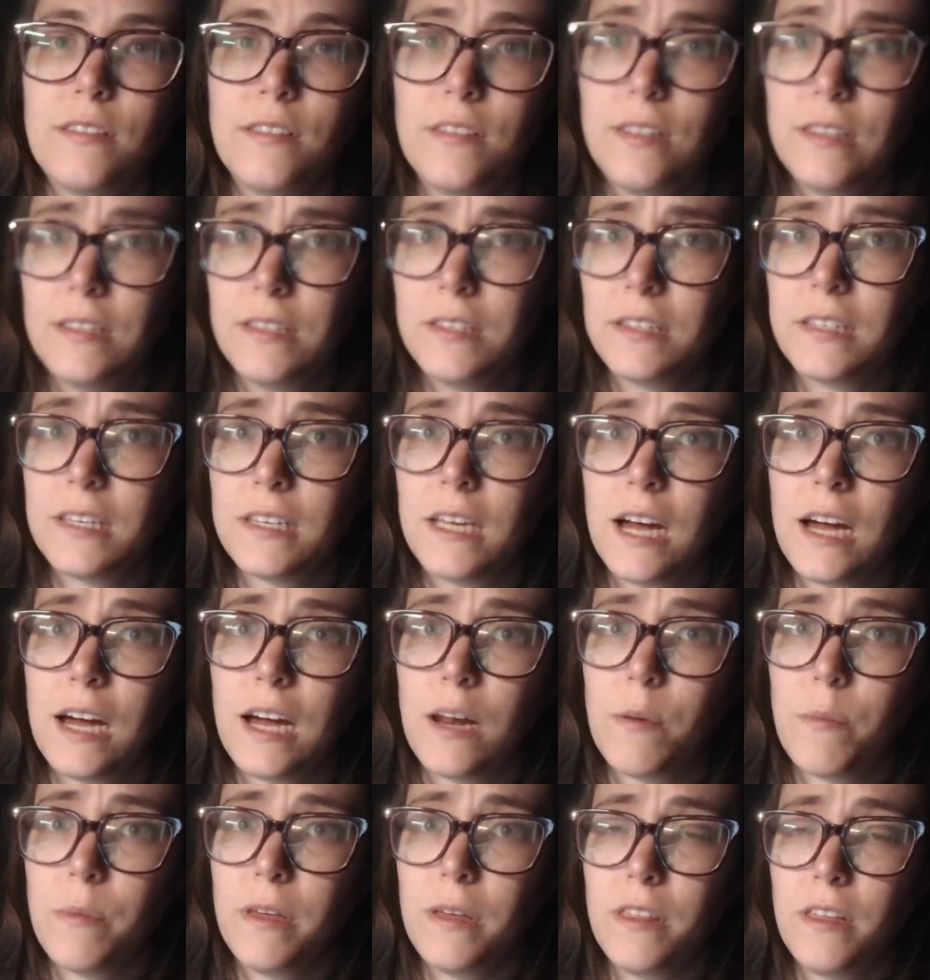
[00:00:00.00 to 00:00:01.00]
This has got to
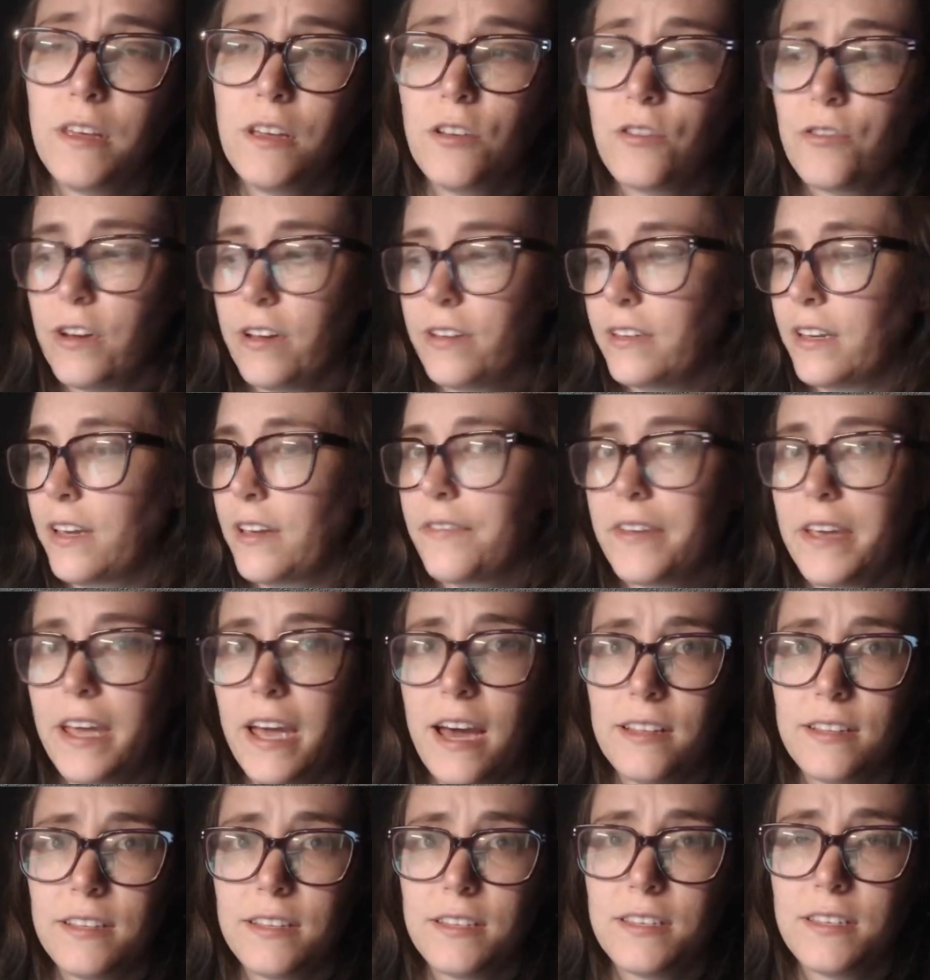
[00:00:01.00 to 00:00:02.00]
be the addressing of
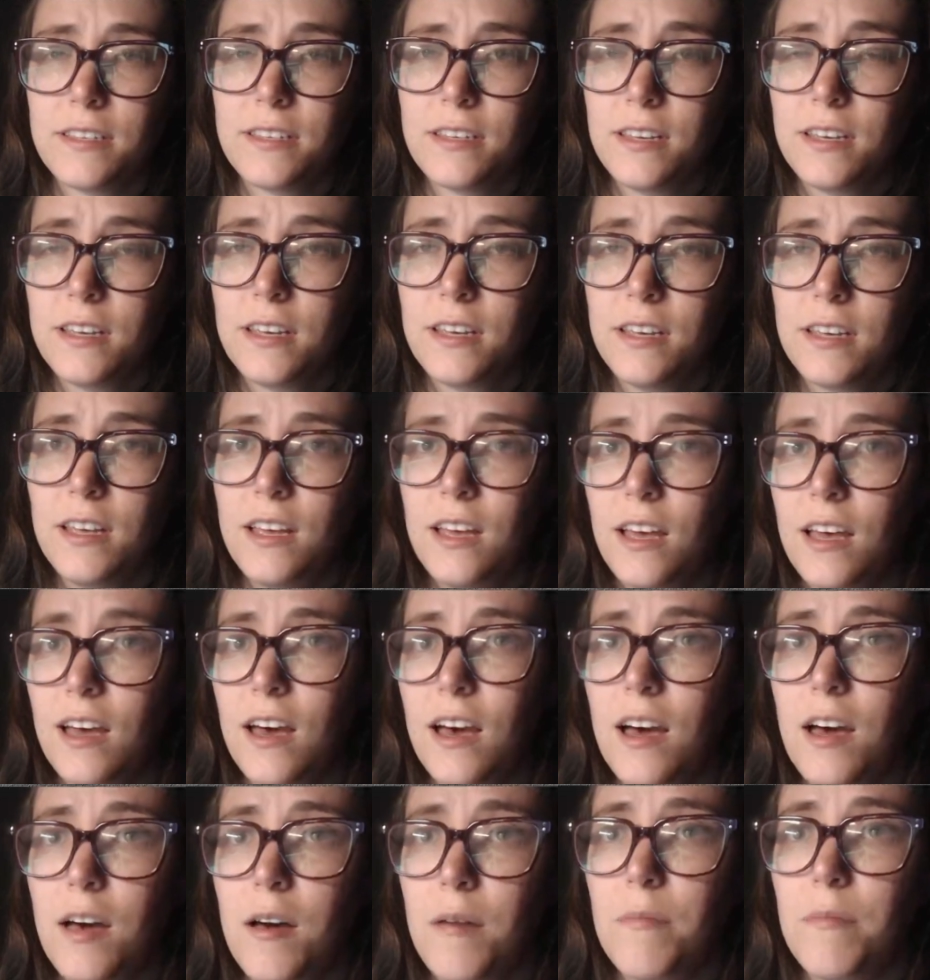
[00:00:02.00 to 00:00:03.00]
cats.
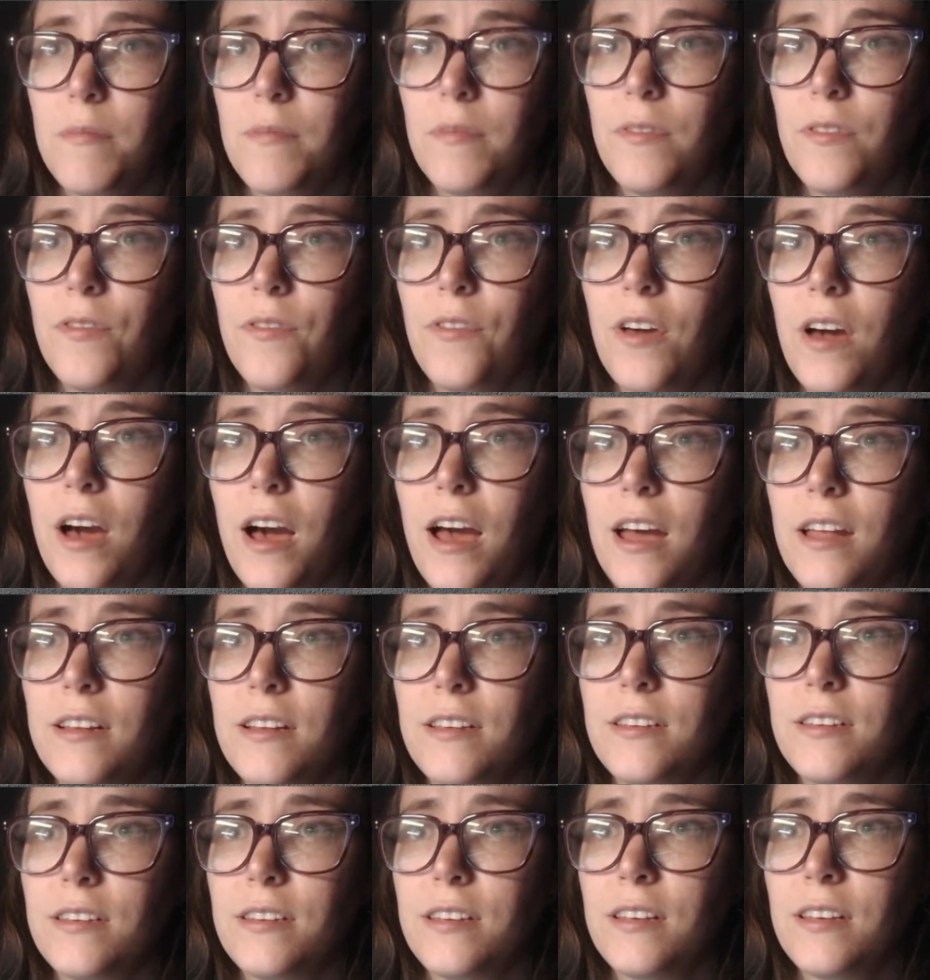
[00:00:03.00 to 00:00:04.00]
You've
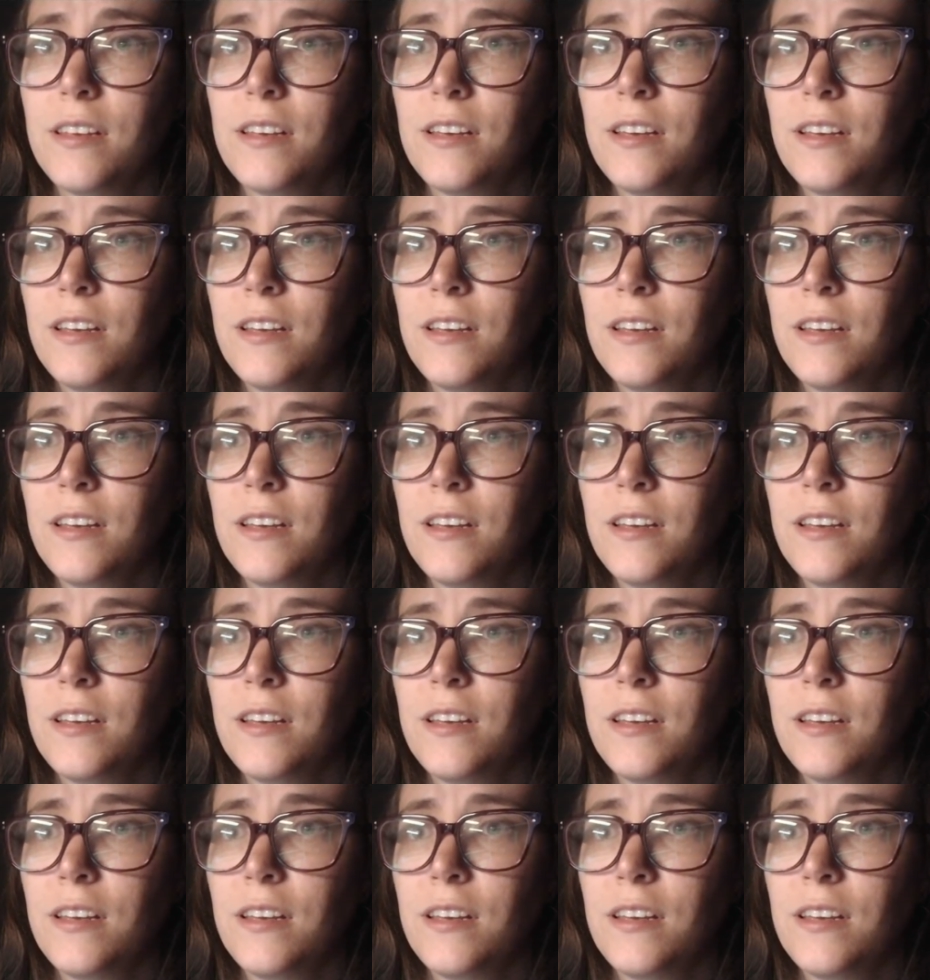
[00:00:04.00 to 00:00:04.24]
got